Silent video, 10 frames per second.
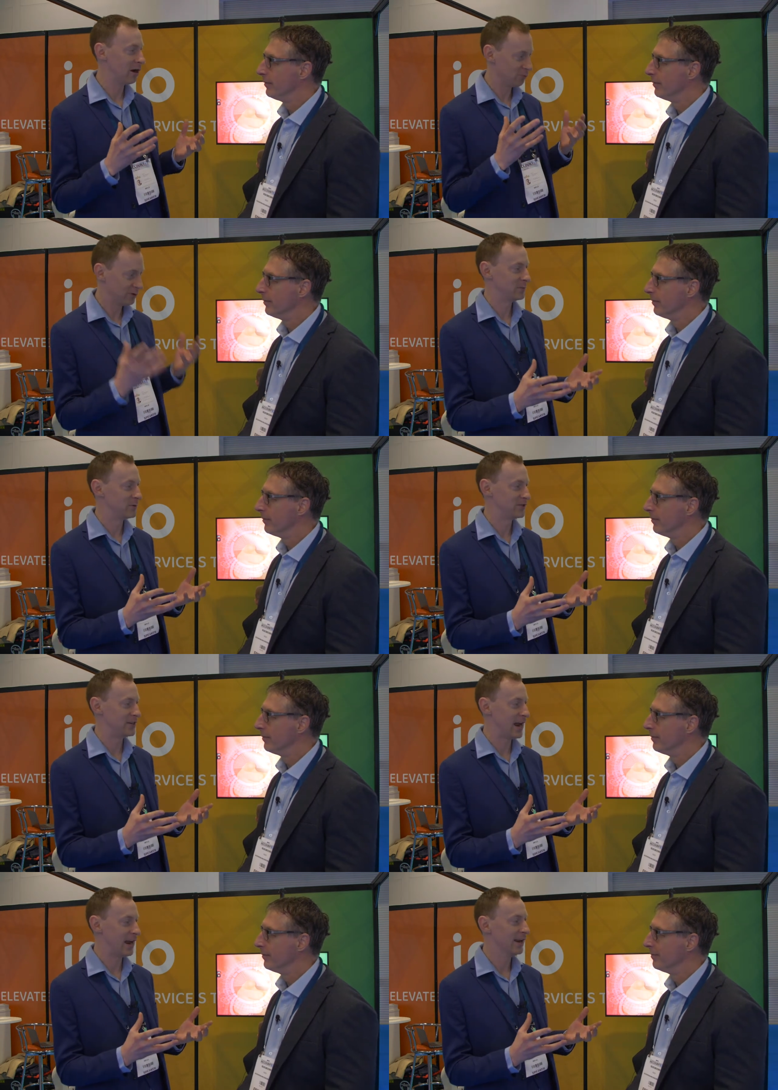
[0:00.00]
Speaker 1: Christmas
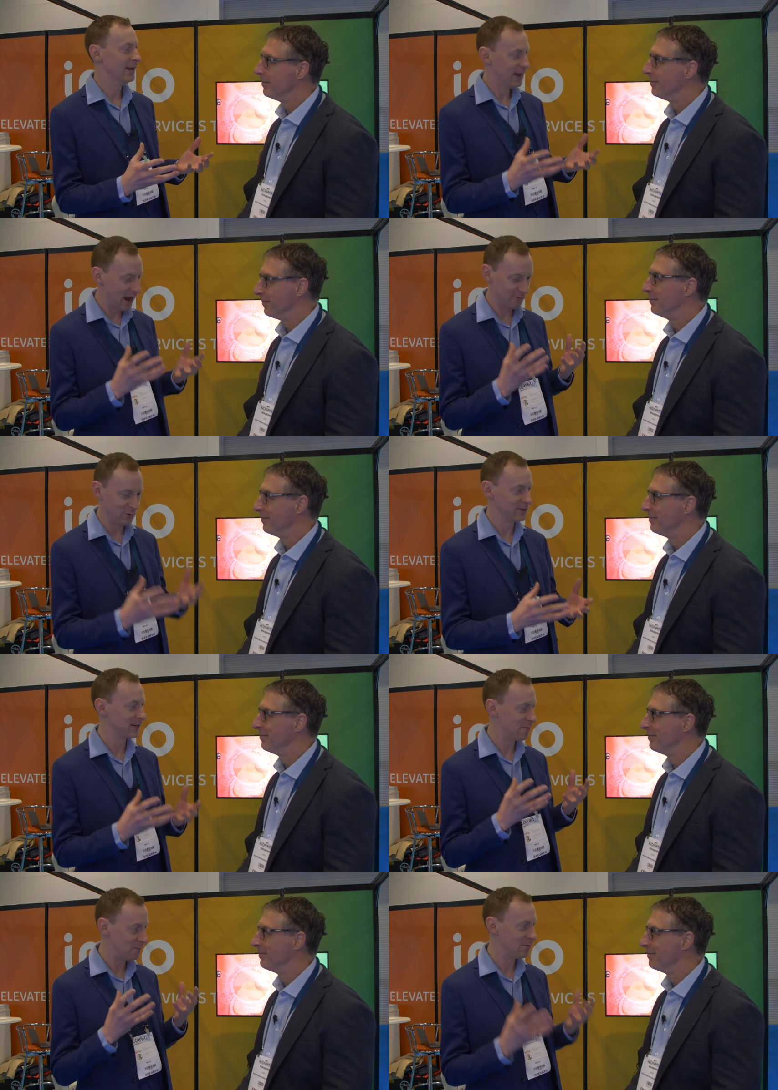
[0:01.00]
Day.
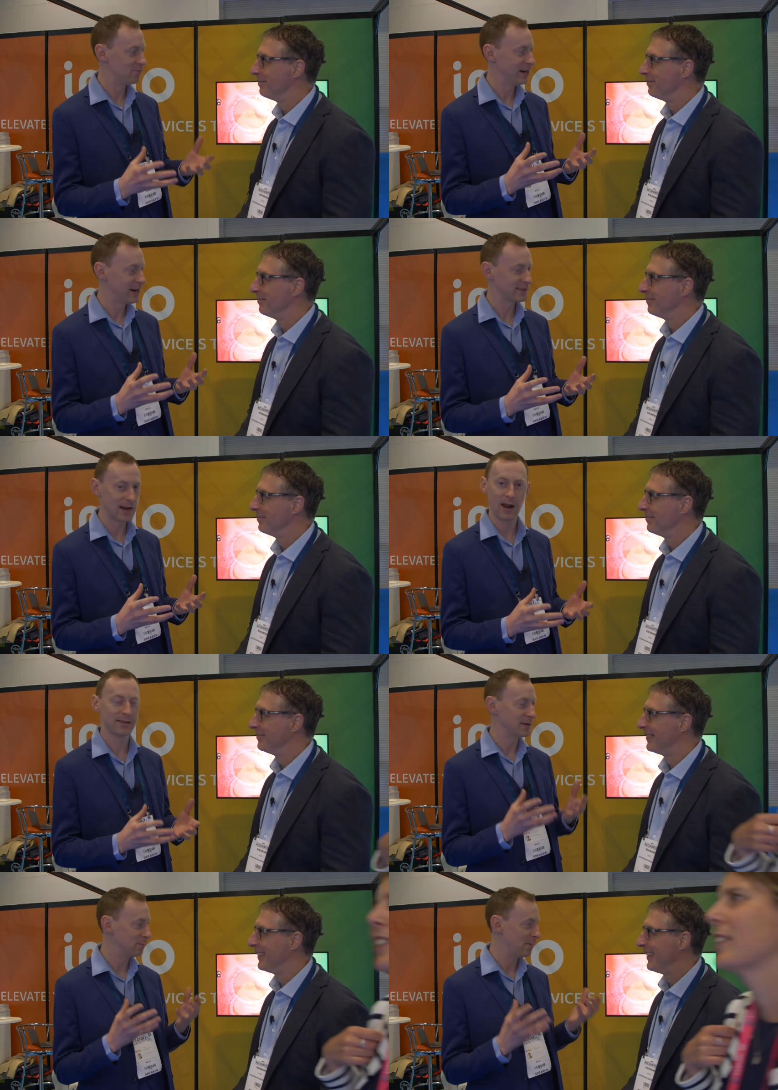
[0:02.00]
Everyone's like been really excited.
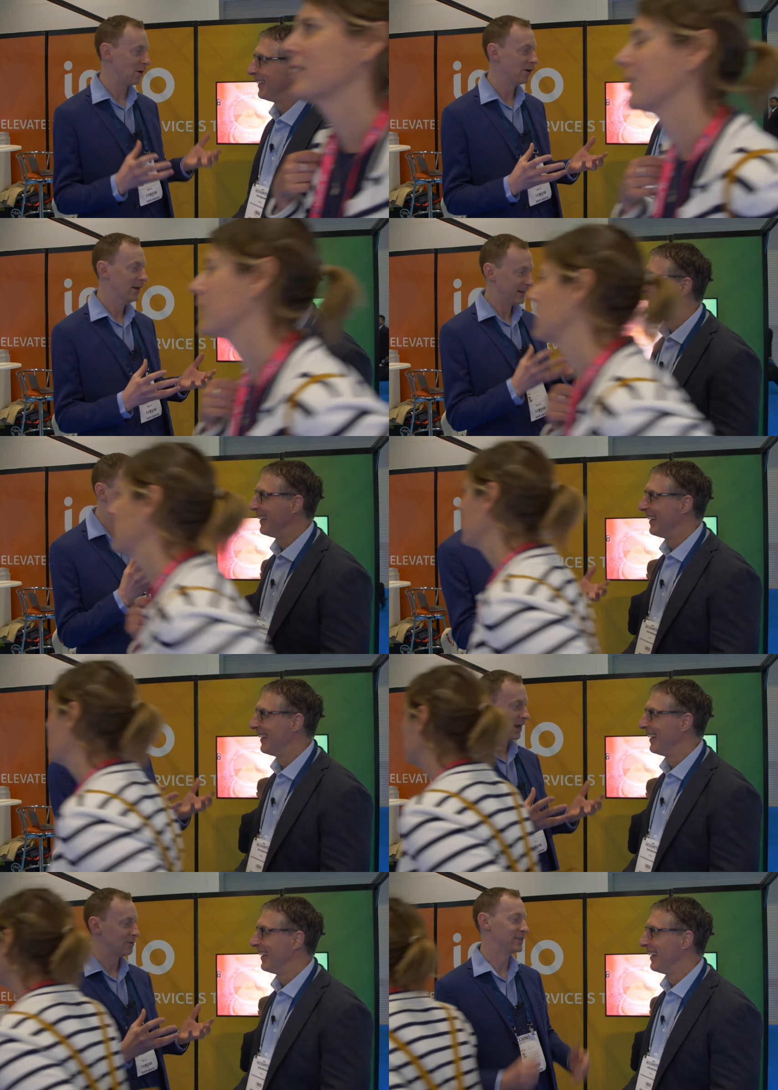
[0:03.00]
I've seen people
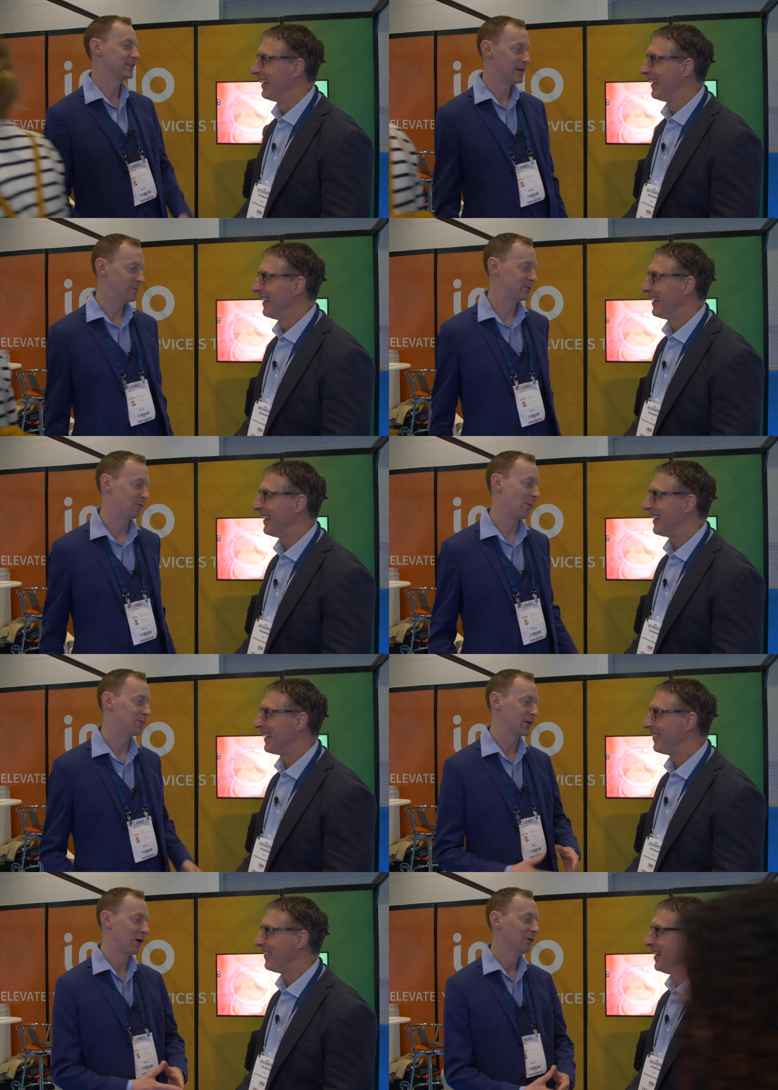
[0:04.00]
counting down the sleeps,
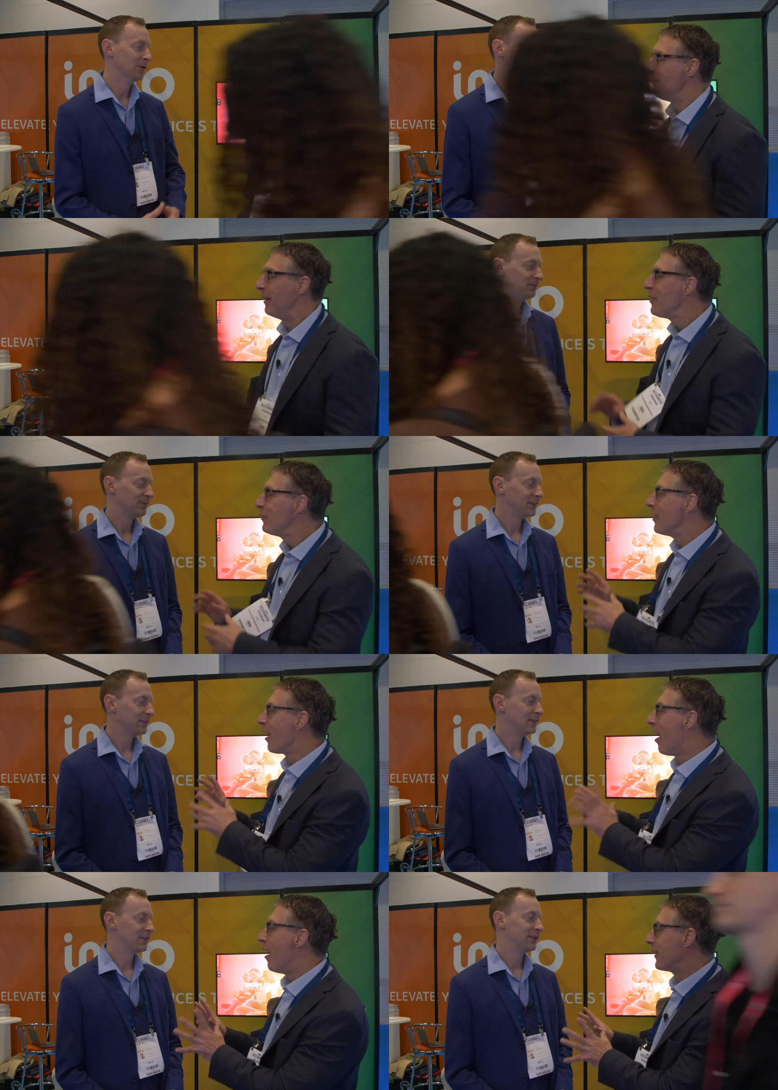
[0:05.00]
Rob. So.
Speaker 2: Well, you've done
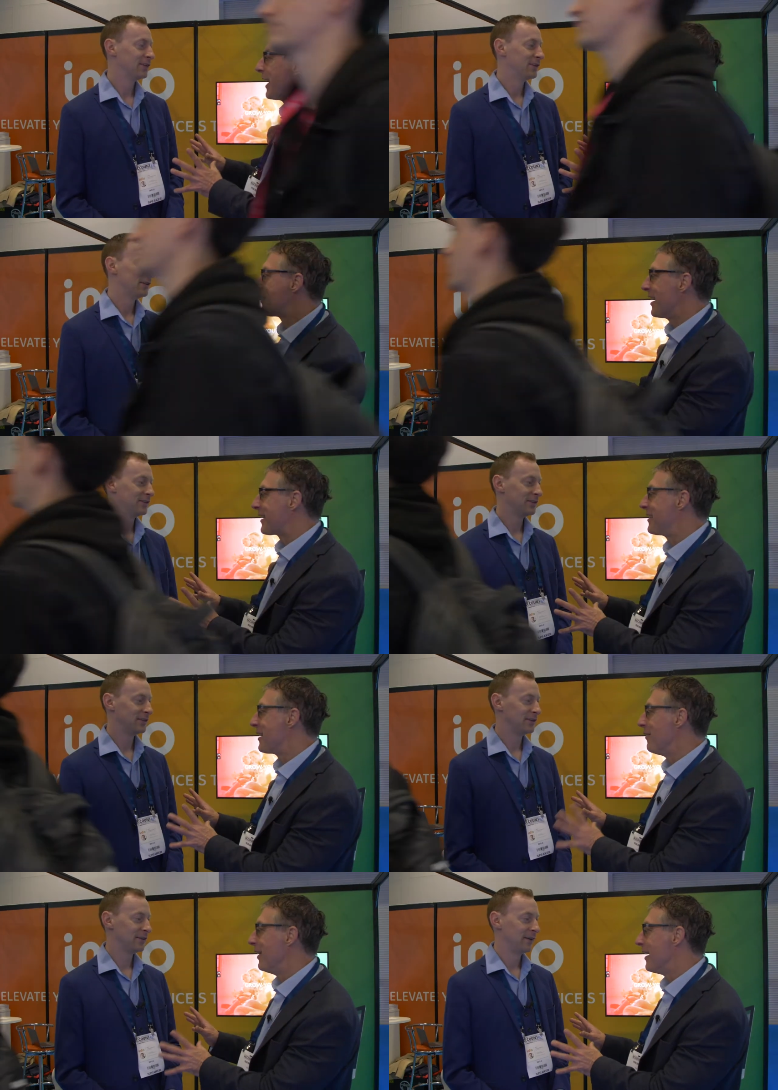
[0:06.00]
a lot of
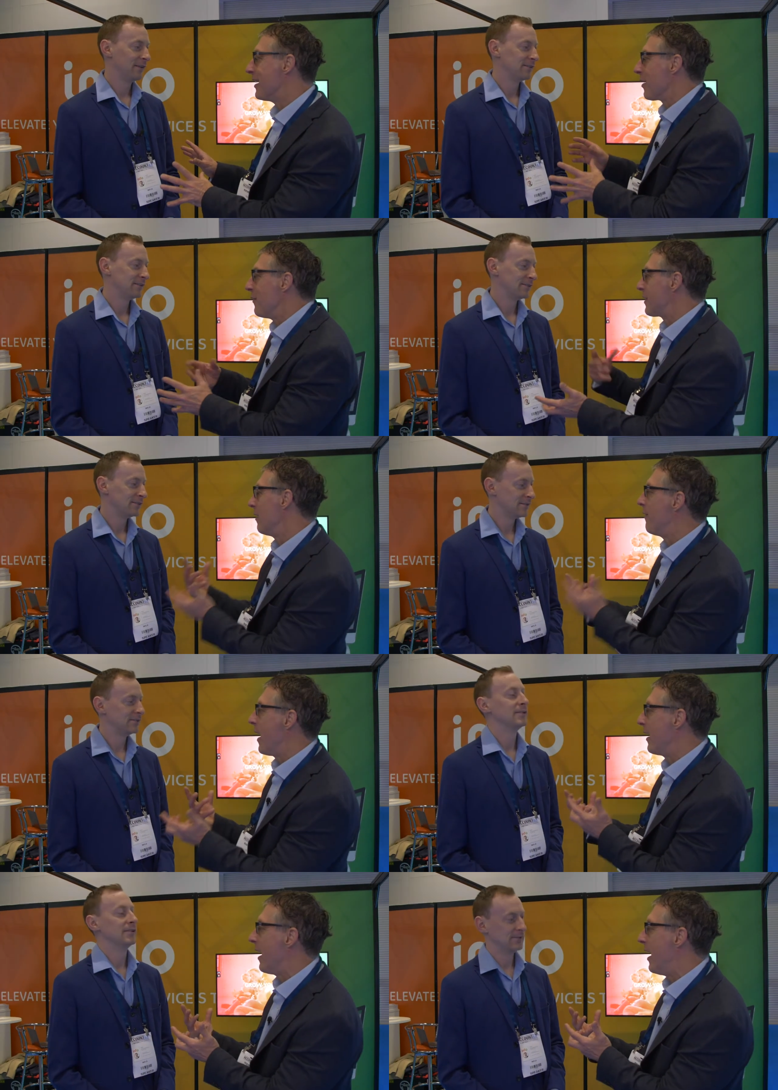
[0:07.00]
Accountexes over the years. Obviously, we've
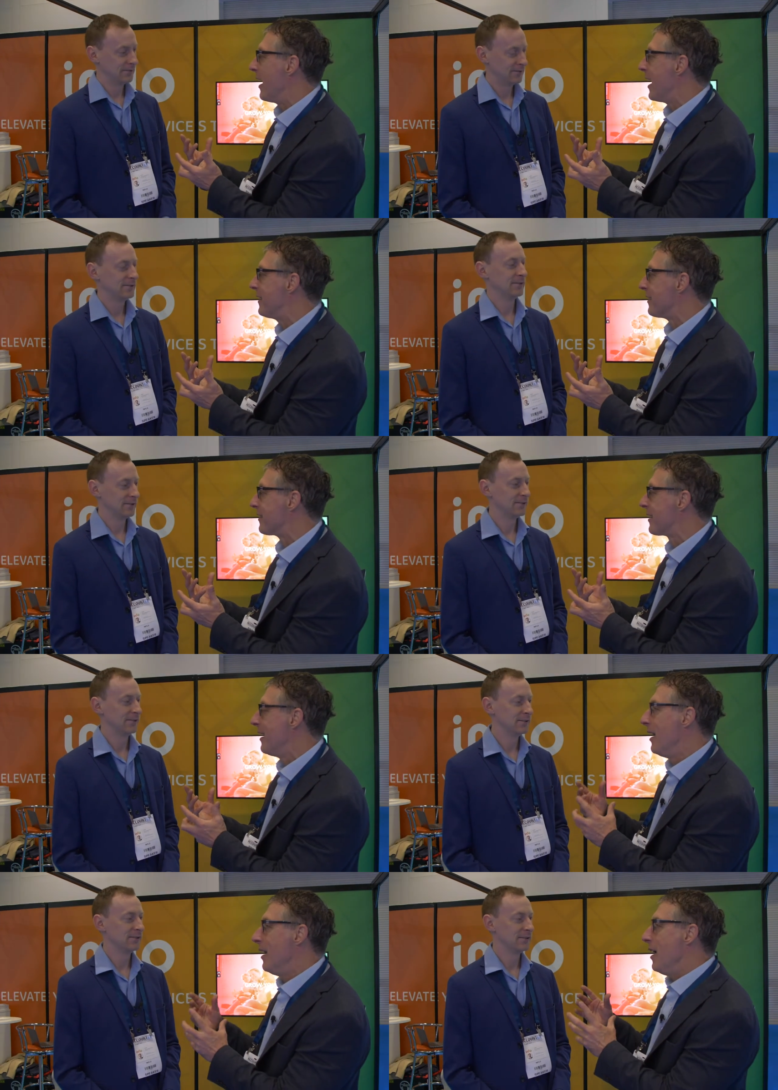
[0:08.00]
had a hiatus.
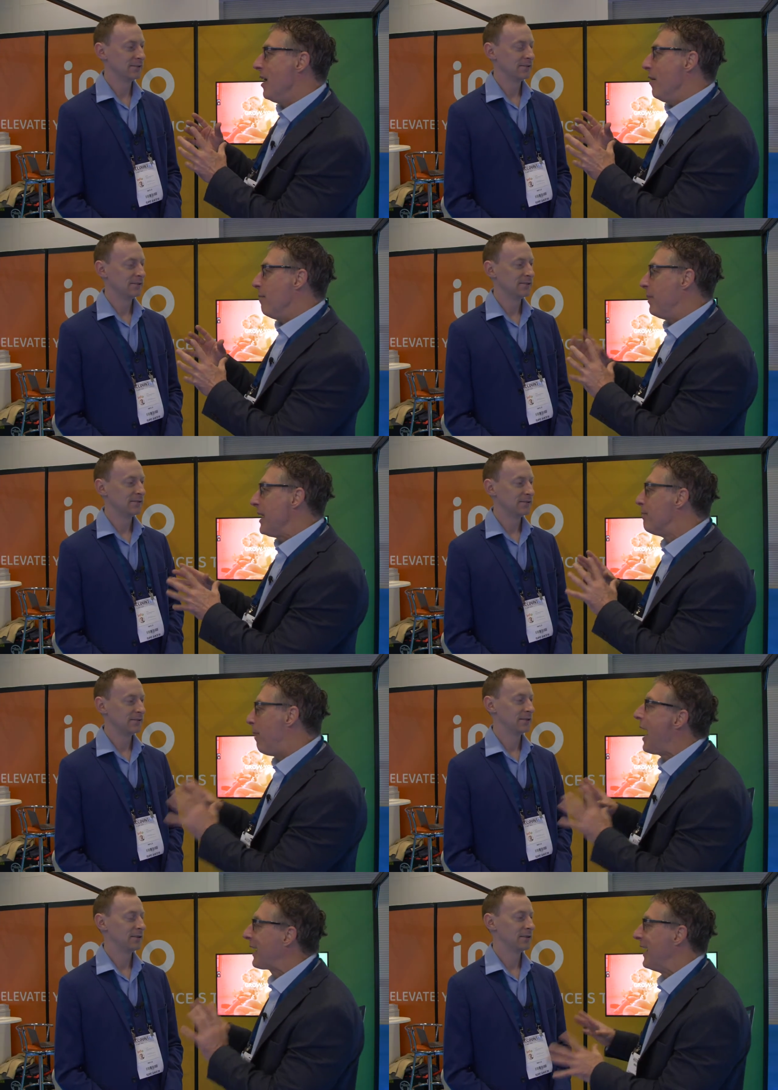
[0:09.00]
Being
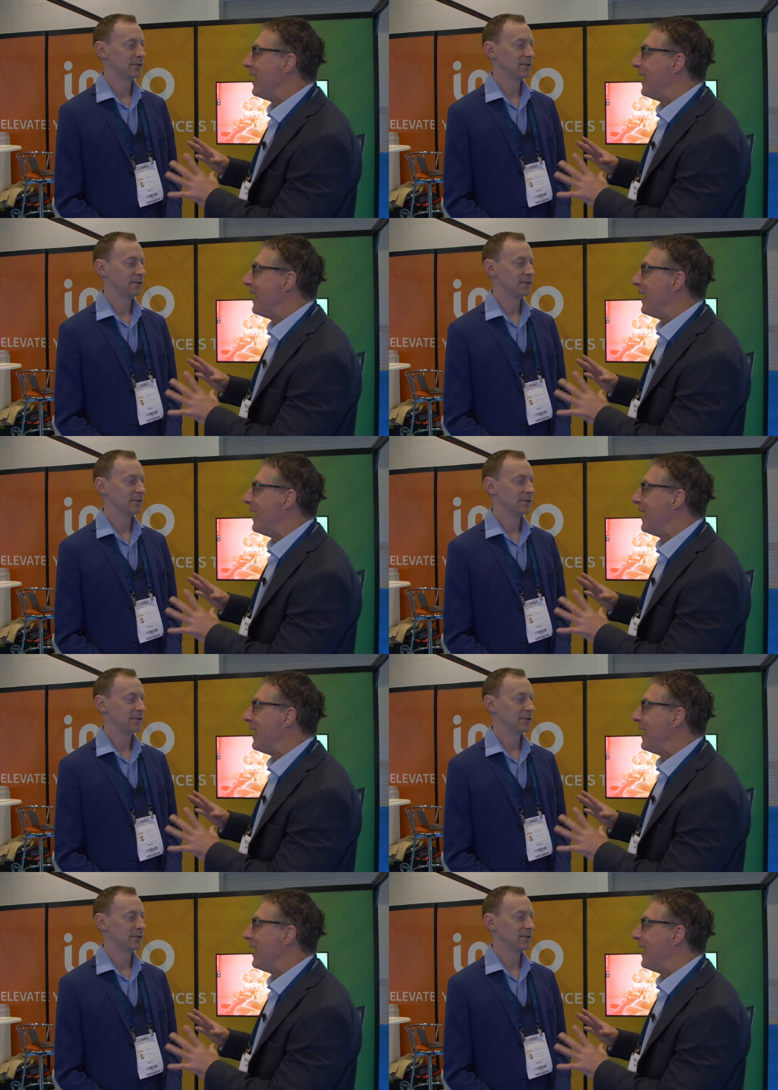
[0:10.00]
back